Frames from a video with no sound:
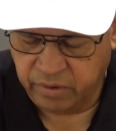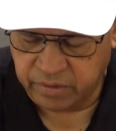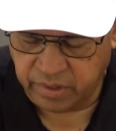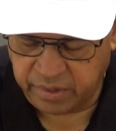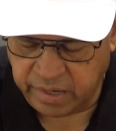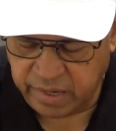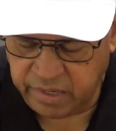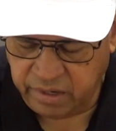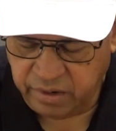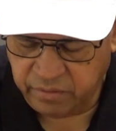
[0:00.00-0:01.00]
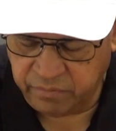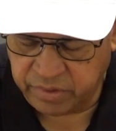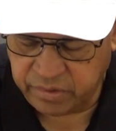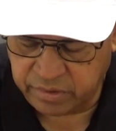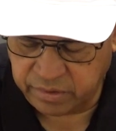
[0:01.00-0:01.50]
the dial,
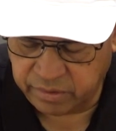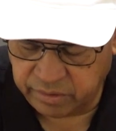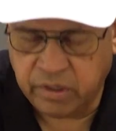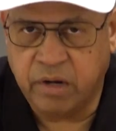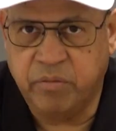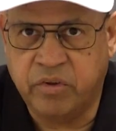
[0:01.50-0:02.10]
which can be